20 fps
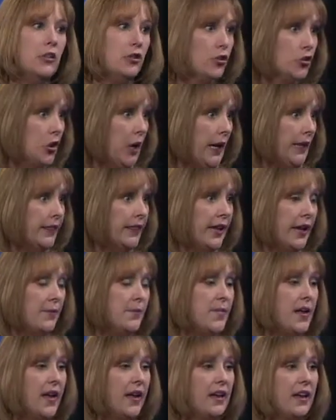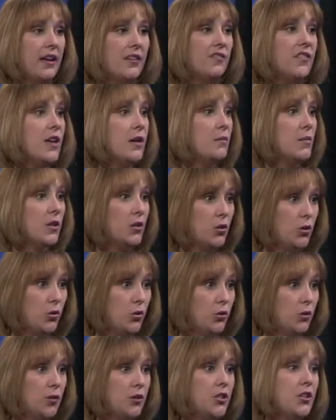train them and give them the
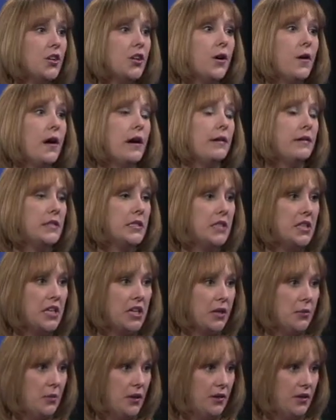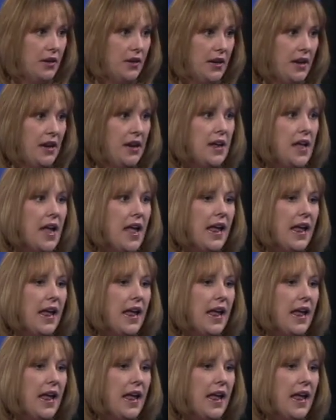tools to go out into the community